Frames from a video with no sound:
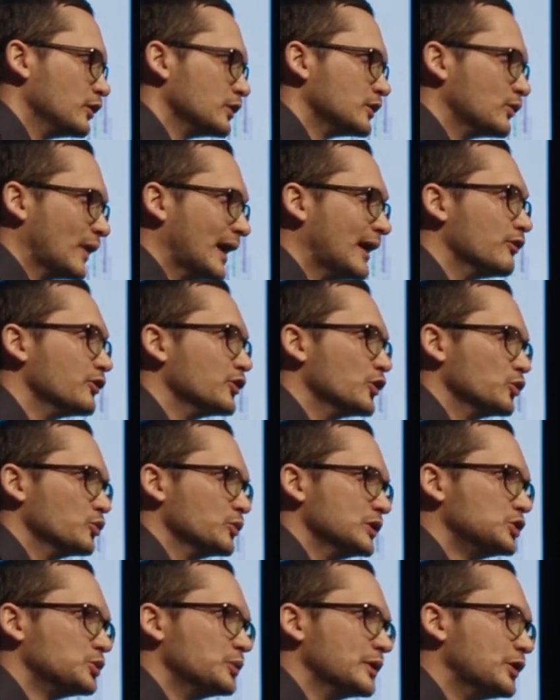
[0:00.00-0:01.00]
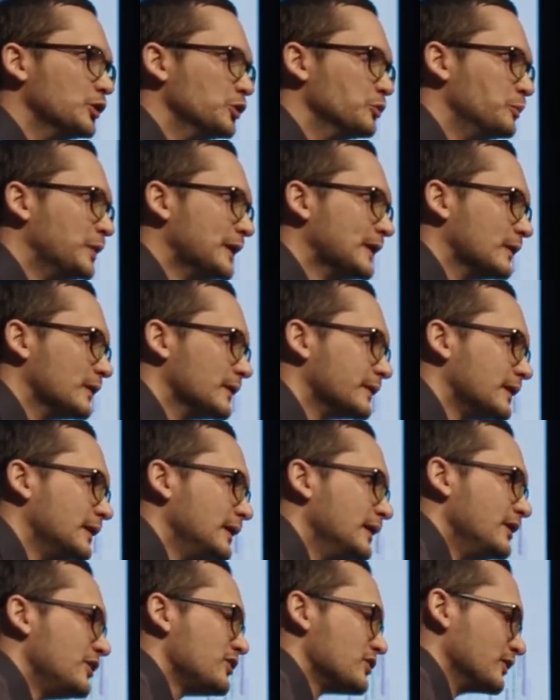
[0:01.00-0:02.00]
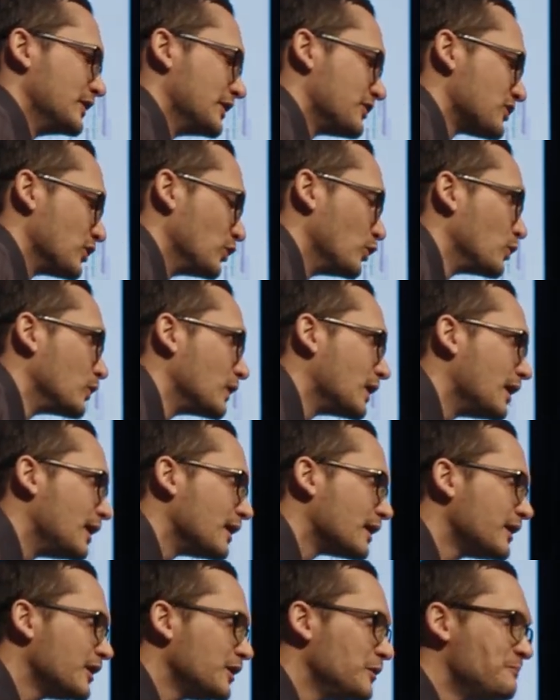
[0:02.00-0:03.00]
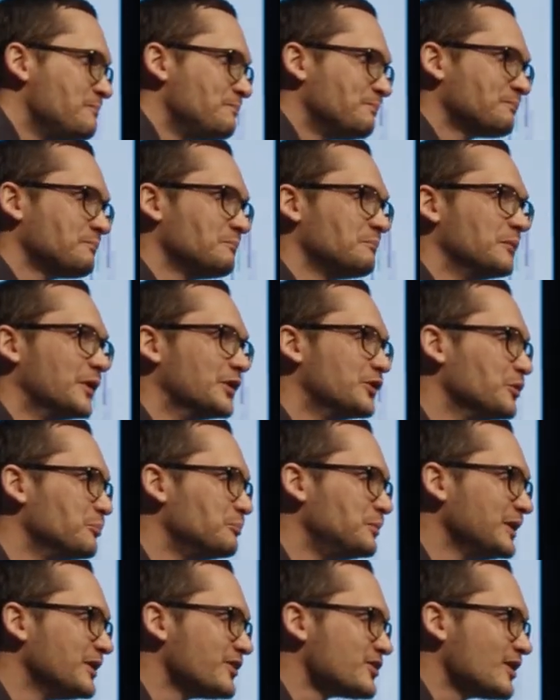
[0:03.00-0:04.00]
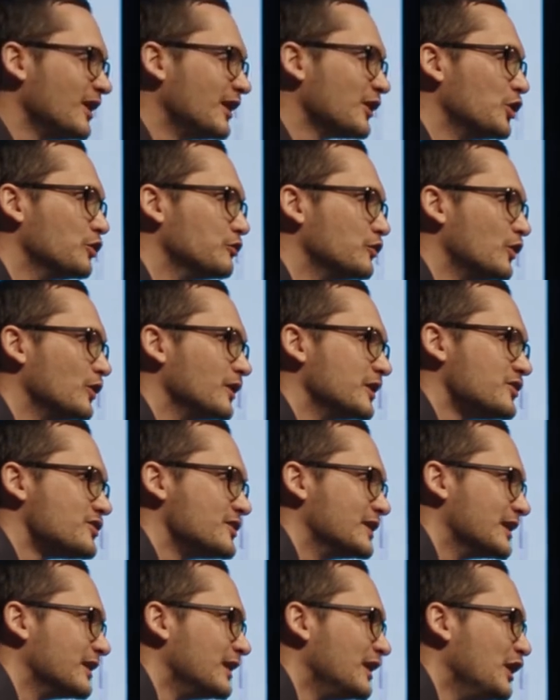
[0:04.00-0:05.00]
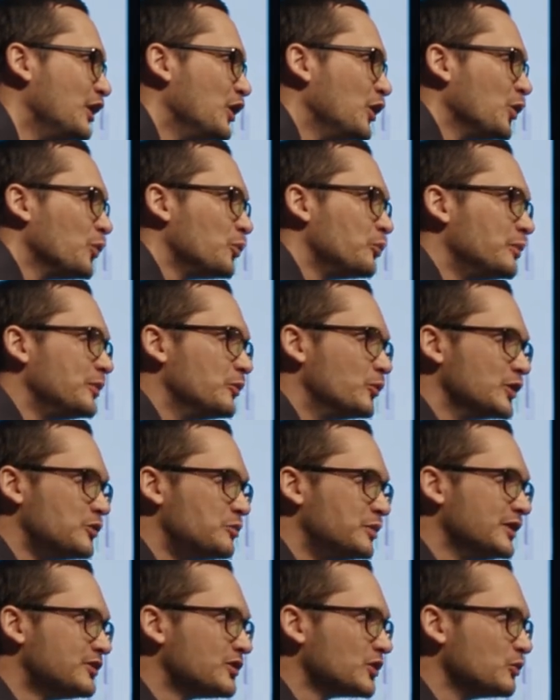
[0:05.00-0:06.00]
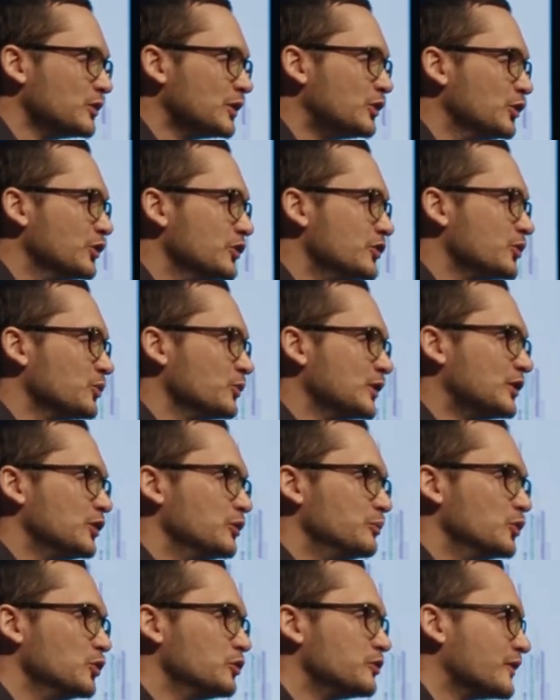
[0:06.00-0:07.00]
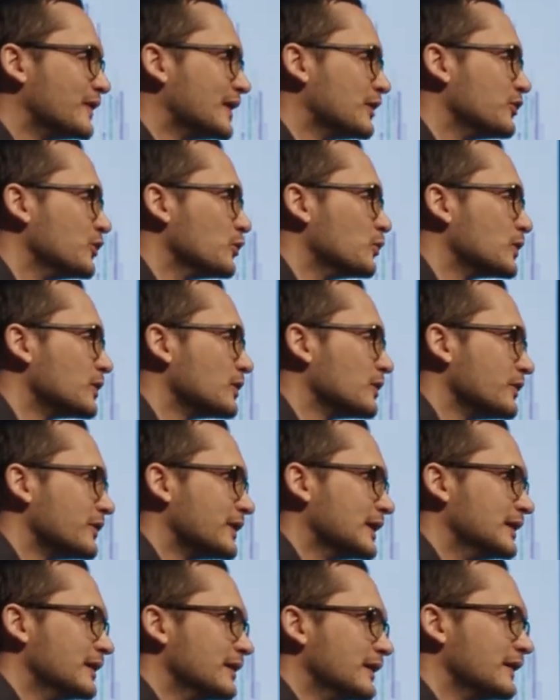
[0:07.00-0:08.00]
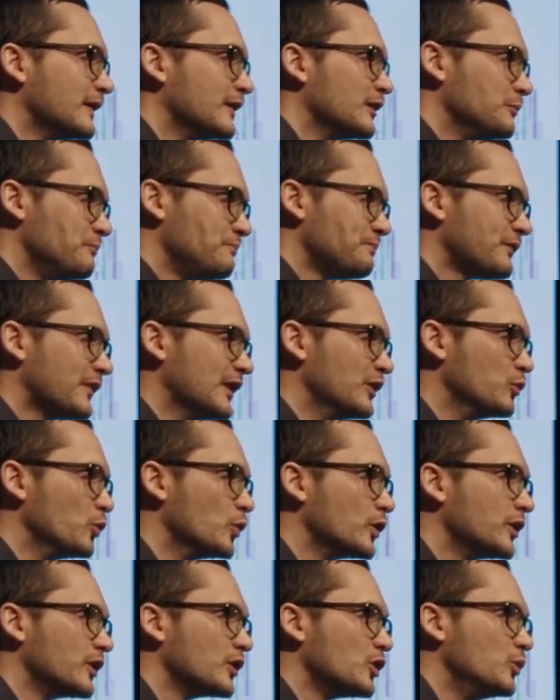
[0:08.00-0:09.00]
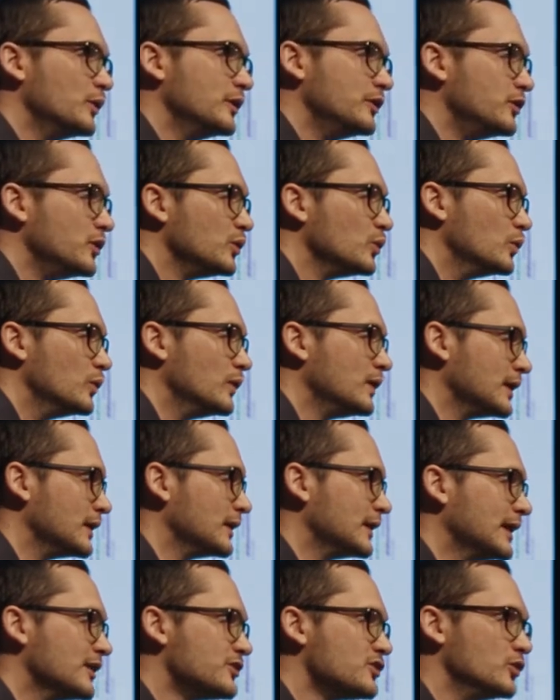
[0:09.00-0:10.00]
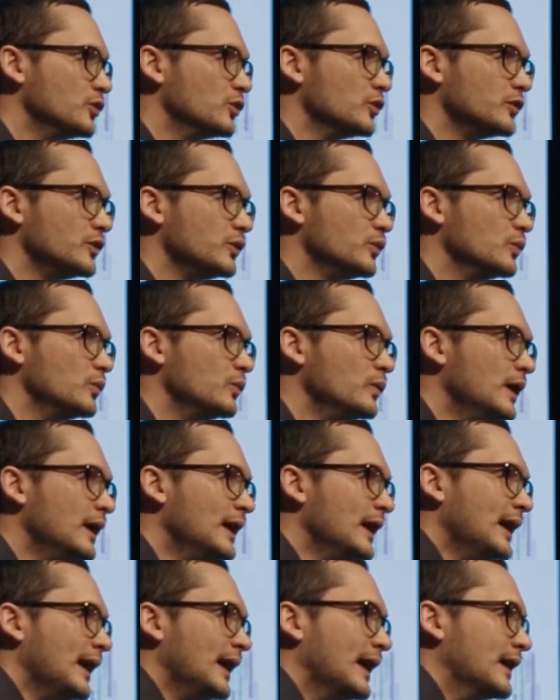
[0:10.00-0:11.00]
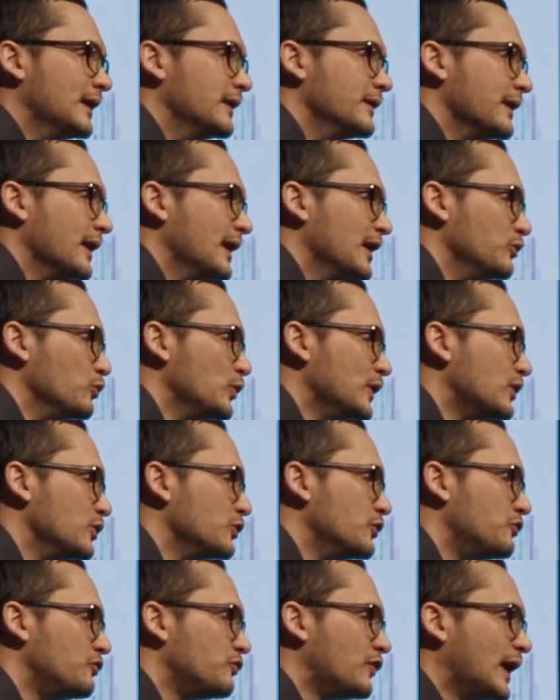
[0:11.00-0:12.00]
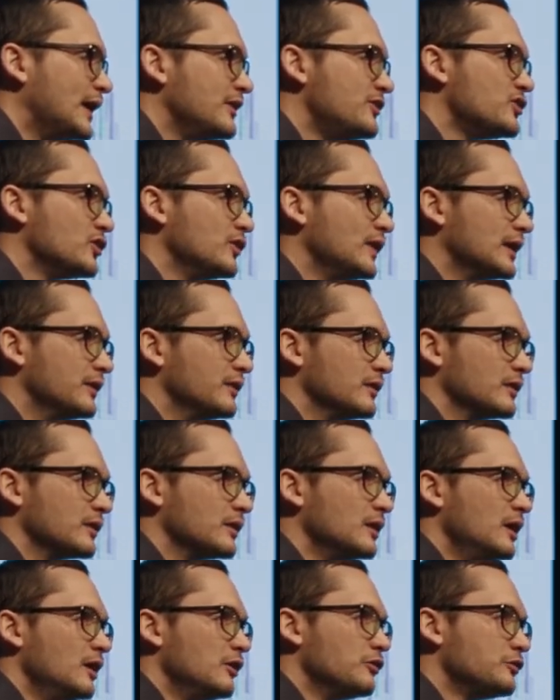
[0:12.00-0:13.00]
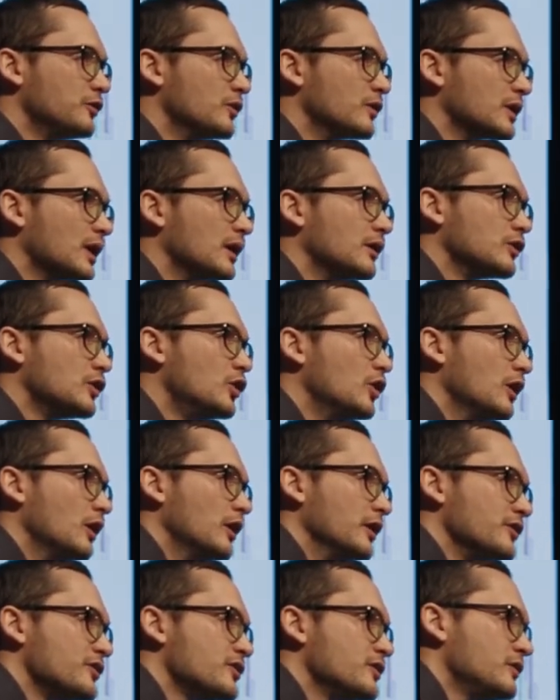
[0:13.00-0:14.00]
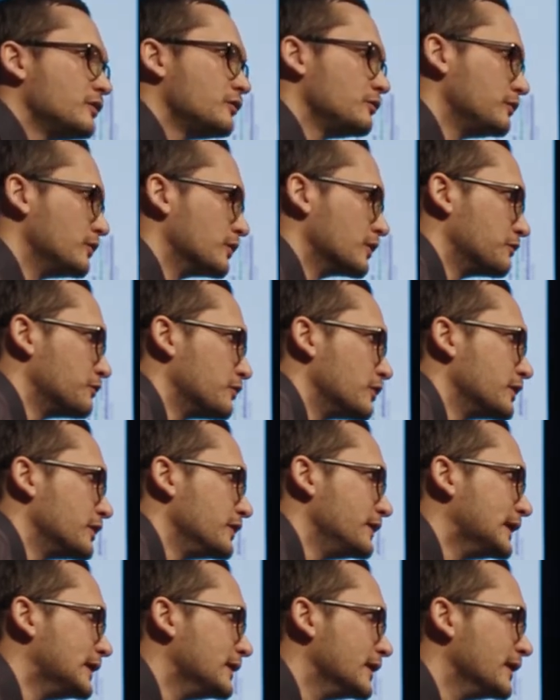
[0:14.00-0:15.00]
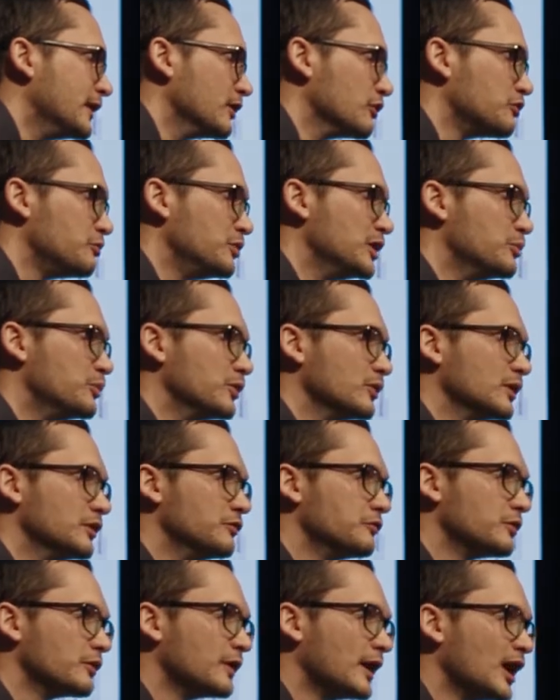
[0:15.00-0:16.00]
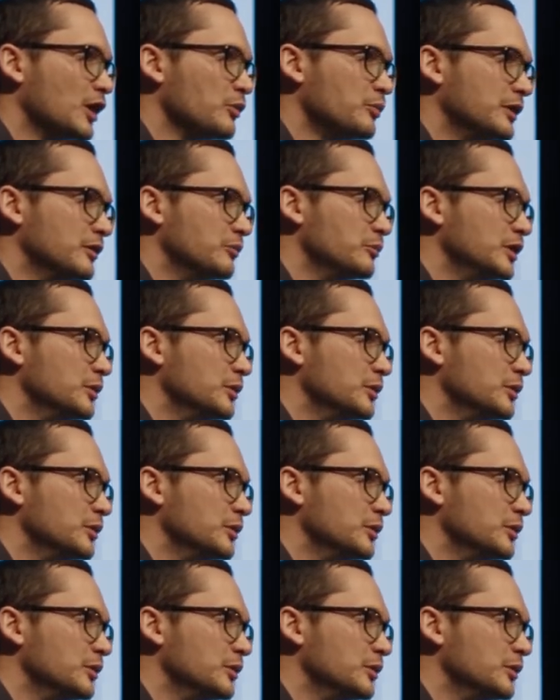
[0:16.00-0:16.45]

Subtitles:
ground on which we could build. So that's all luck. But the biggest luck of all is that with Péter, we could move around the world and work with you and get to know you, and we could fight together for our cause, for the dignity of people and for helping